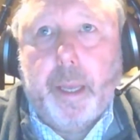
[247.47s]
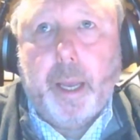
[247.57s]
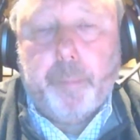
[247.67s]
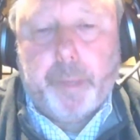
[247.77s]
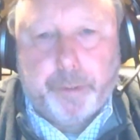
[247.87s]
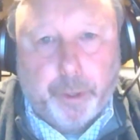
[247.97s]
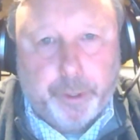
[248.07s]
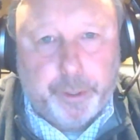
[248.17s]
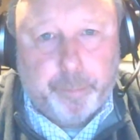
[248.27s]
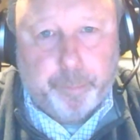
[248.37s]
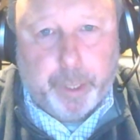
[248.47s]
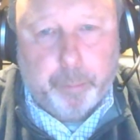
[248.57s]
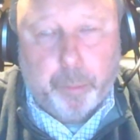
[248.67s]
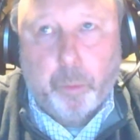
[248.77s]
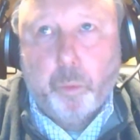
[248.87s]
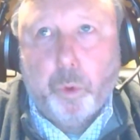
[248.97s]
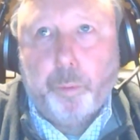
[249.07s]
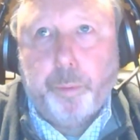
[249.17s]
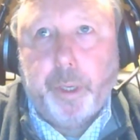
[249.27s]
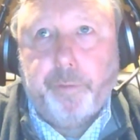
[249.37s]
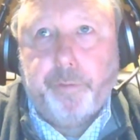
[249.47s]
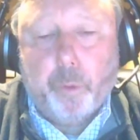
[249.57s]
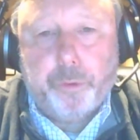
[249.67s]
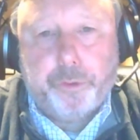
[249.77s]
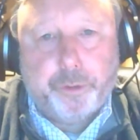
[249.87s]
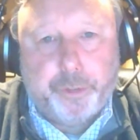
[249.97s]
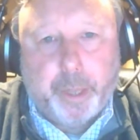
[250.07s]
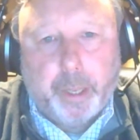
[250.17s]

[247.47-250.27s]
It's not as if people will be forced to sell